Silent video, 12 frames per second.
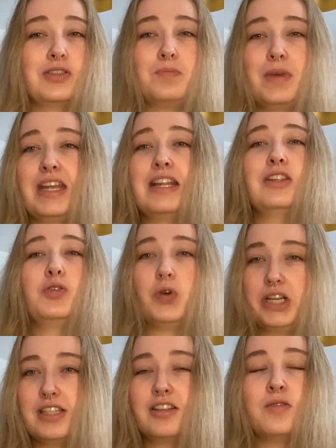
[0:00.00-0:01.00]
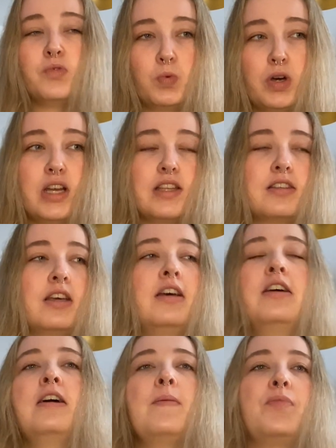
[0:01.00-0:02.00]
made it 20 times worse.
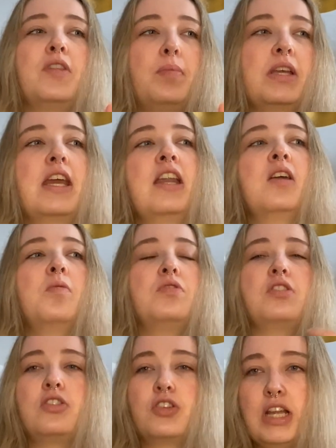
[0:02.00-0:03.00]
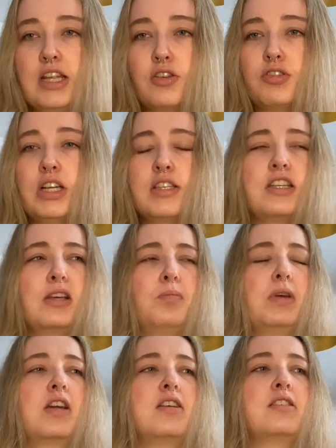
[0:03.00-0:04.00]
The beginning was interesting
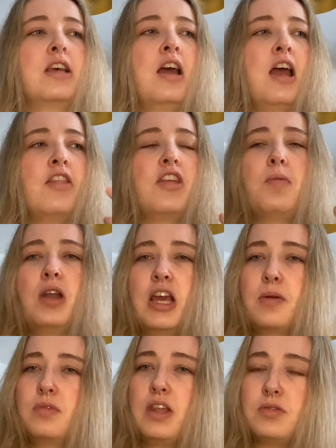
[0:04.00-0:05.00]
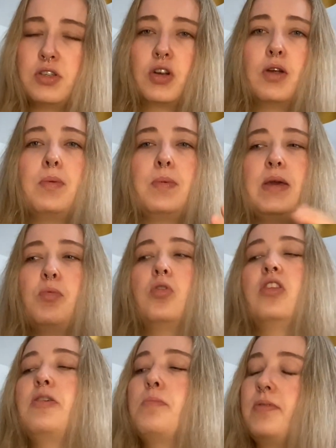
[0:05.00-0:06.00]
because they were like, there was a group of people
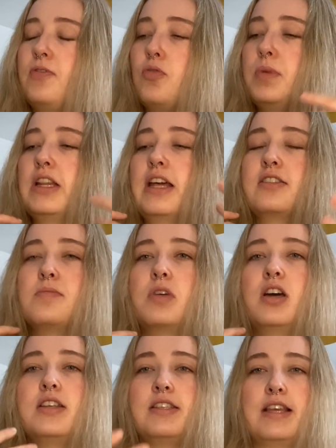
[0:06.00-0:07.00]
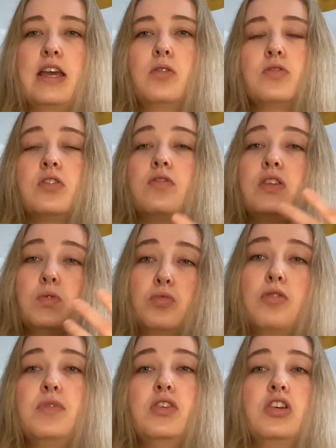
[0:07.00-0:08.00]
and they were performing like some kind of seance on this
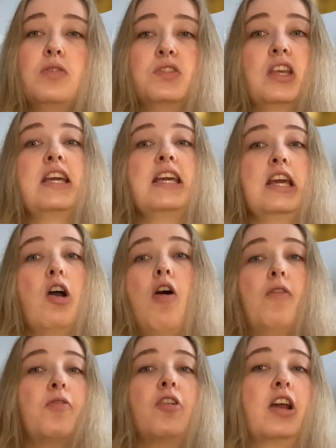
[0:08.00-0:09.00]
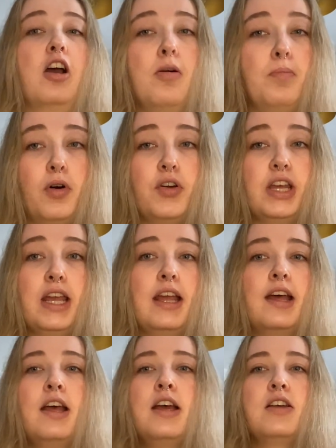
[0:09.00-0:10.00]
woman who was like offering her body
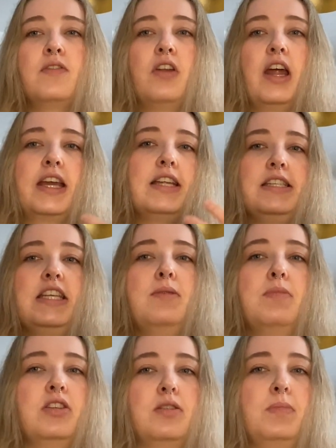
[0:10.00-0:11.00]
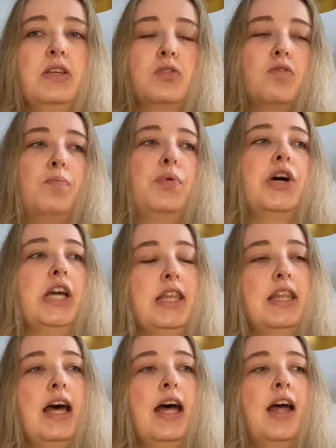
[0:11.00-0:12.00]
for like a demon to be sort of put in
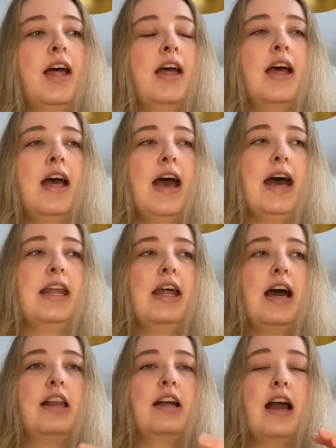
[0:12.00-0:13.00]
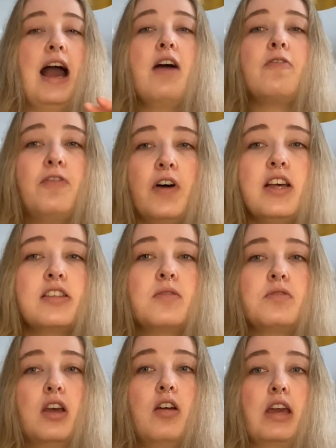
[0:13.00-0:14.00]
there. And I, at first I
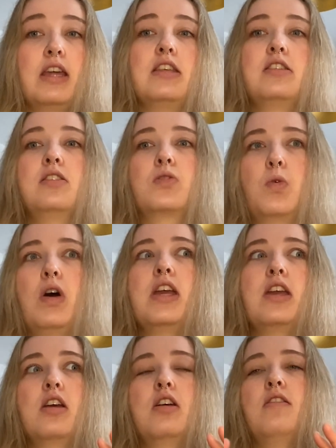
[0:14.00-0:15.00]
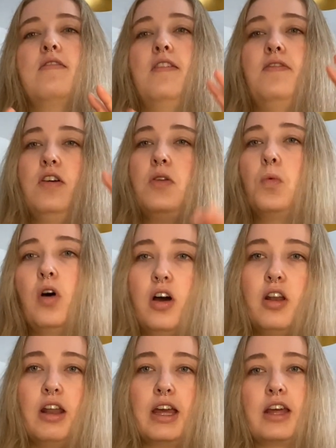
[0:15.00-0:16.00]
was like, okay, this is quite a fun
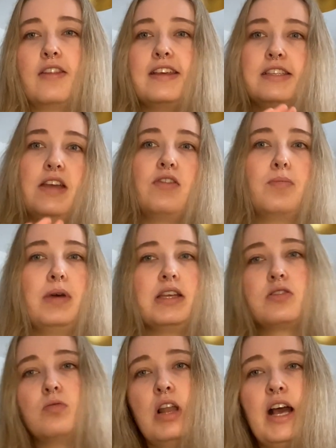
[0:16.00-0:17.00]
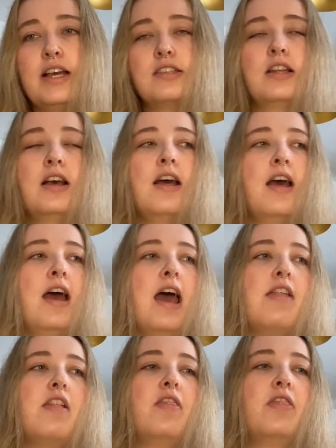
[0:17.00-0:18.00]
one. Like, are they saving best till last?
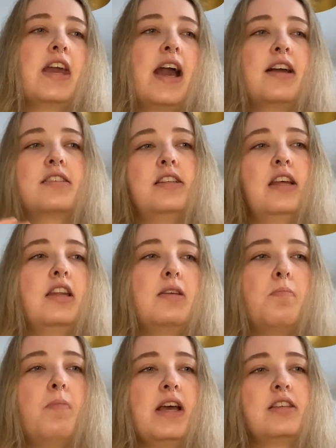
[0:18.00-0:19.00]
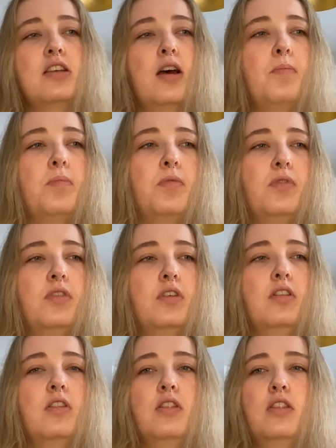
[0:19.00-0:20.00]
And then they accidentally mess up
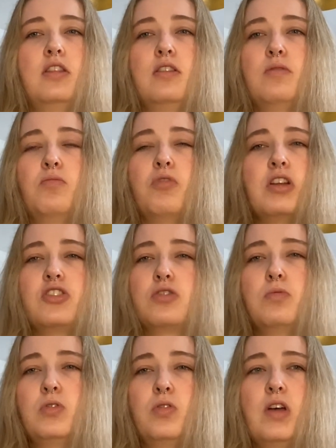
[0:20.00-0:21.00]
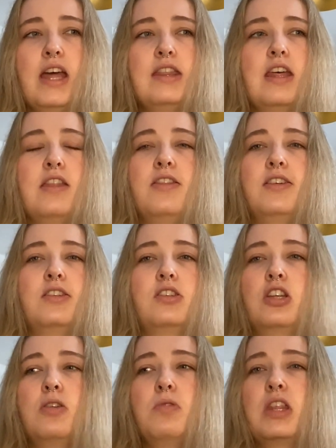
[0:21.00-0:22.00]
the ritual, and then the
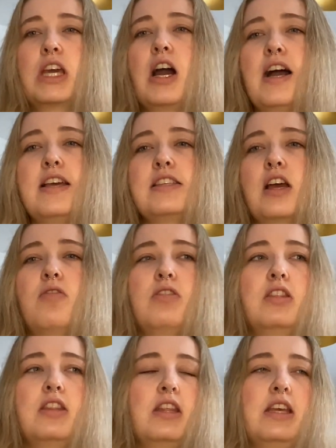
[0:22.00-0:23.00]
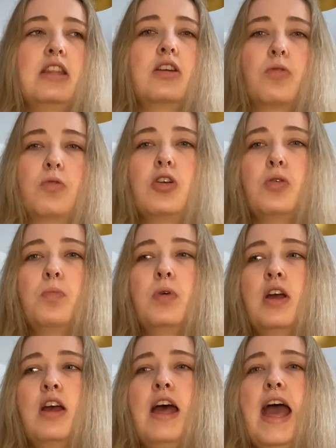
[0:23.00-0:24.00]
2 of the guys that are in the group
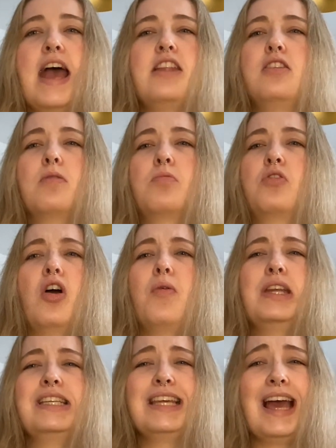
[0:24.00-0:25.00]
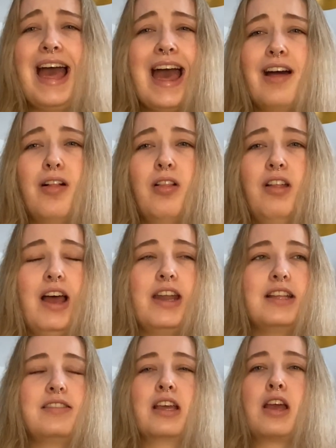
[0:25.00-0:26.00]
end up going to hell, and
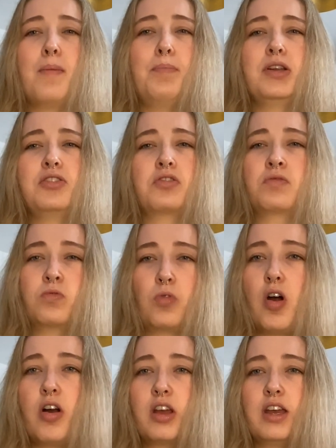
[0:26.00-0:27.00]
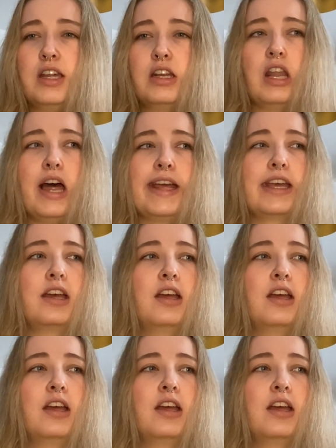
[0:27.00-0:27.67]
it's like a bunch of rock and like